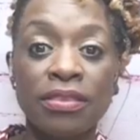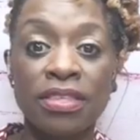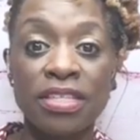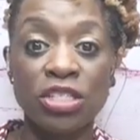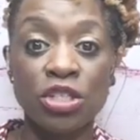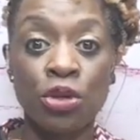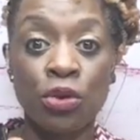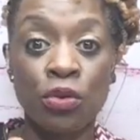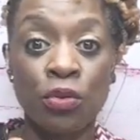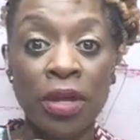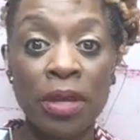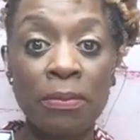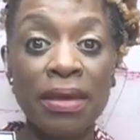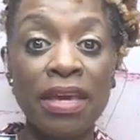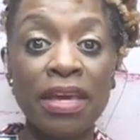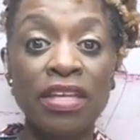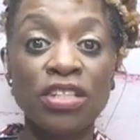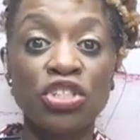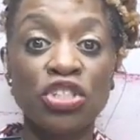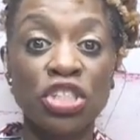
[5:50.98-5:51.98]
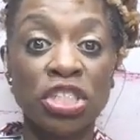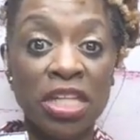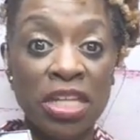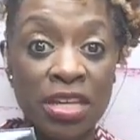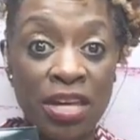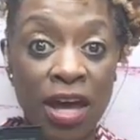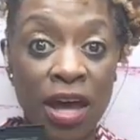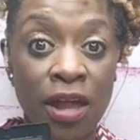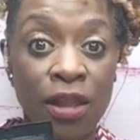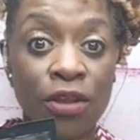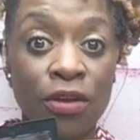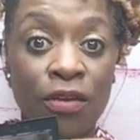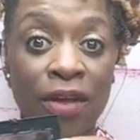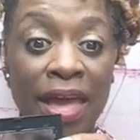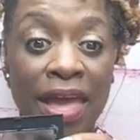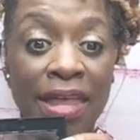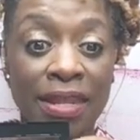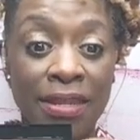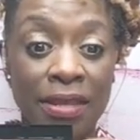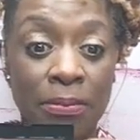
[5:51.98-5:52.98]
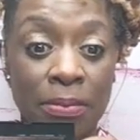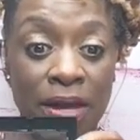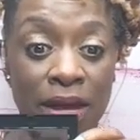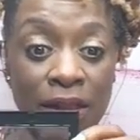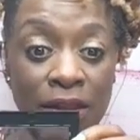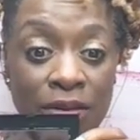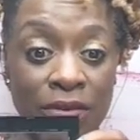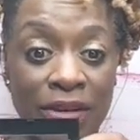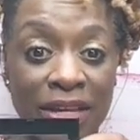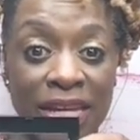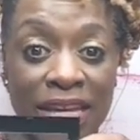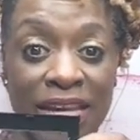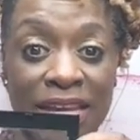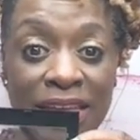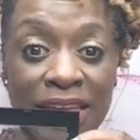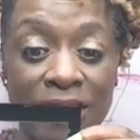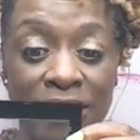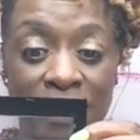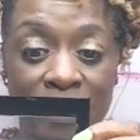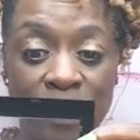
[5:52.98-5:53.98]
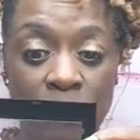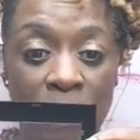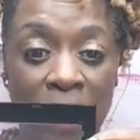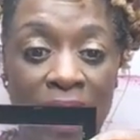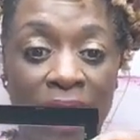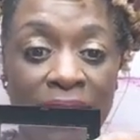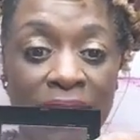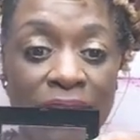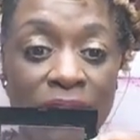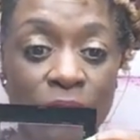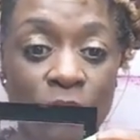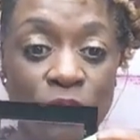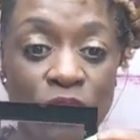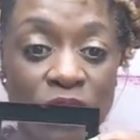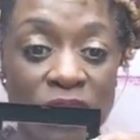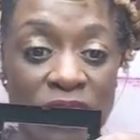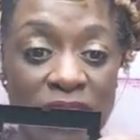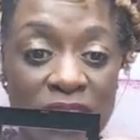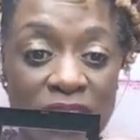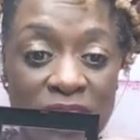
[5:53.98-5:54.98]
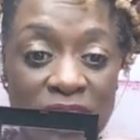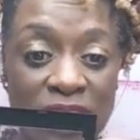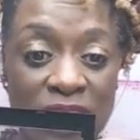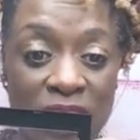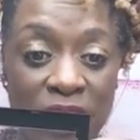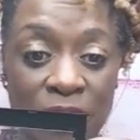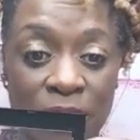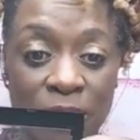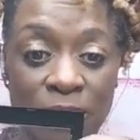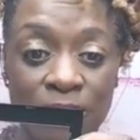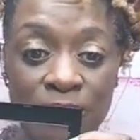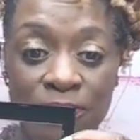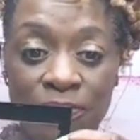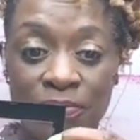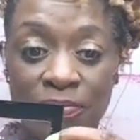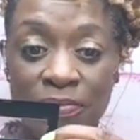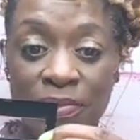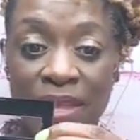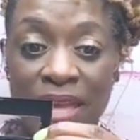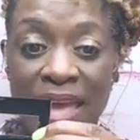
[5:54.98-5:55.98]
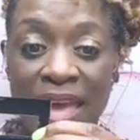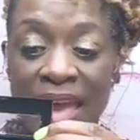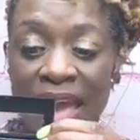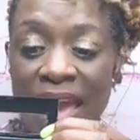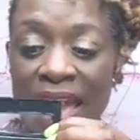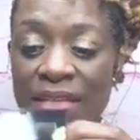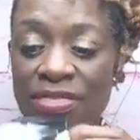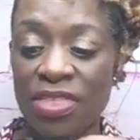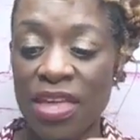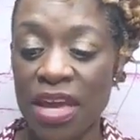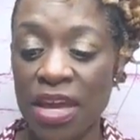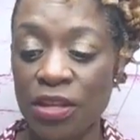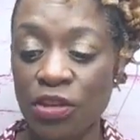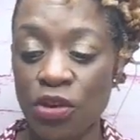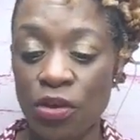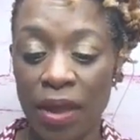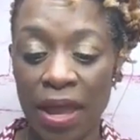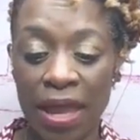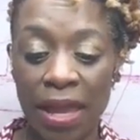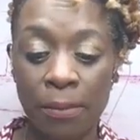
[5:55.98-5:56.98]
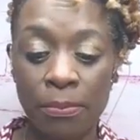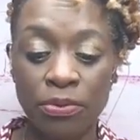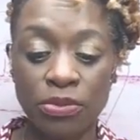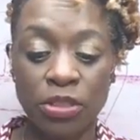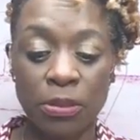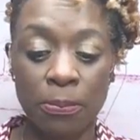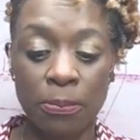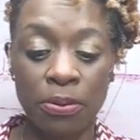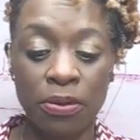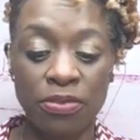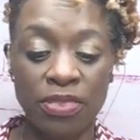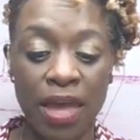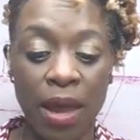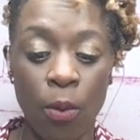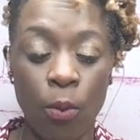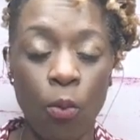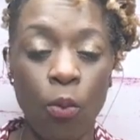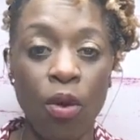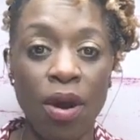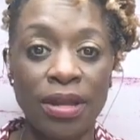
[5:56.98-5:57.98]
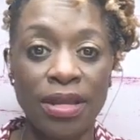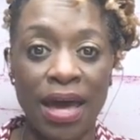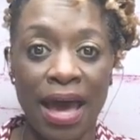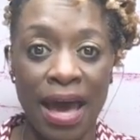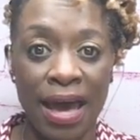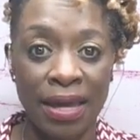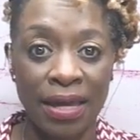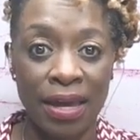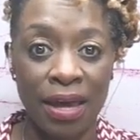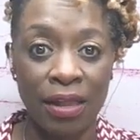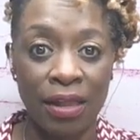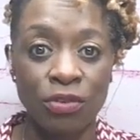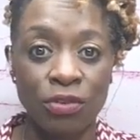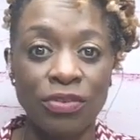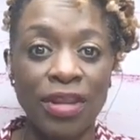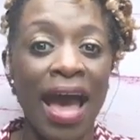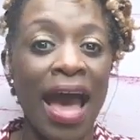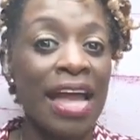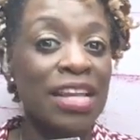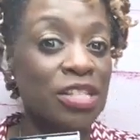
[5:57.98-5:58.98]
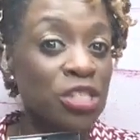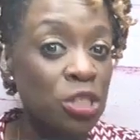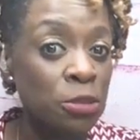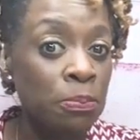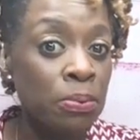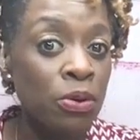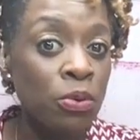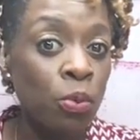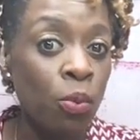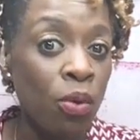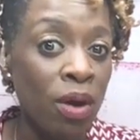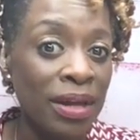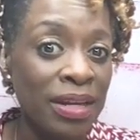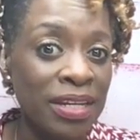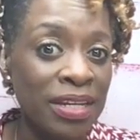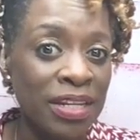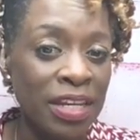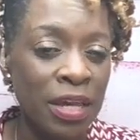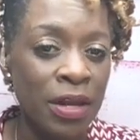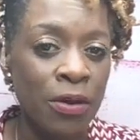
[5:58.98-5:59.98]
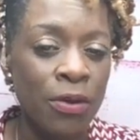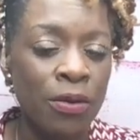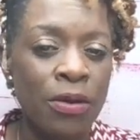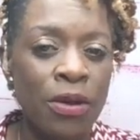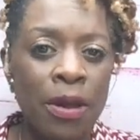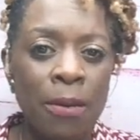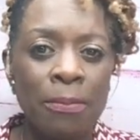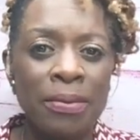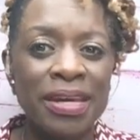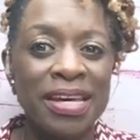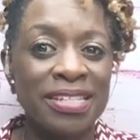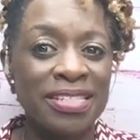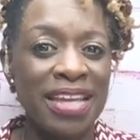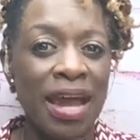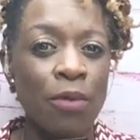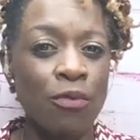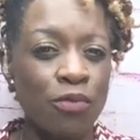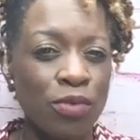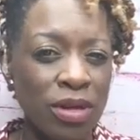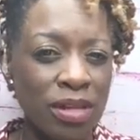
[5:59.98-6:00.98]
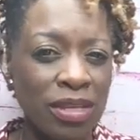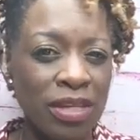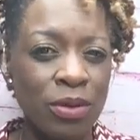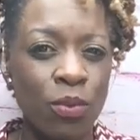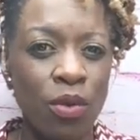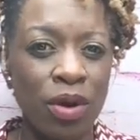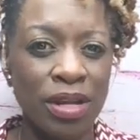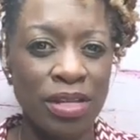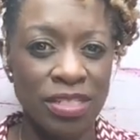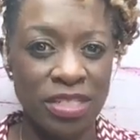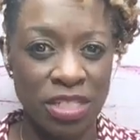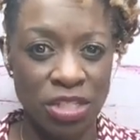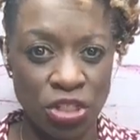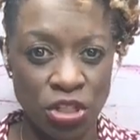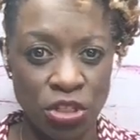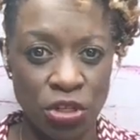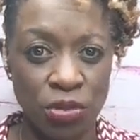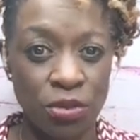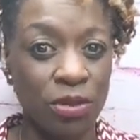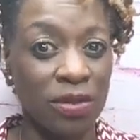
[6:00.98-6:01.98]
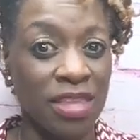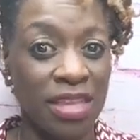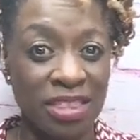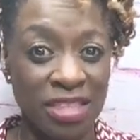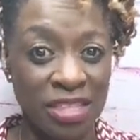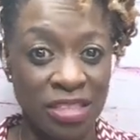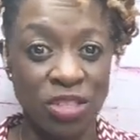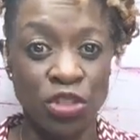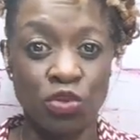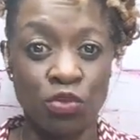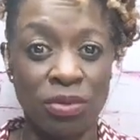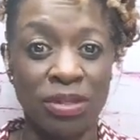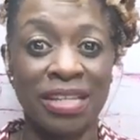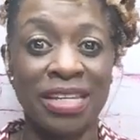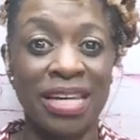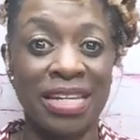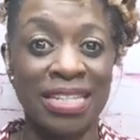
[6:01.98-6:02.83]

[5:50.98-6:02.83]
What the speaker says: this creamy cheek color and lip color in this palette, which is this here. And then you're able to put that one eye color. Now, I just put one in here because I really wanted to show you that this is really a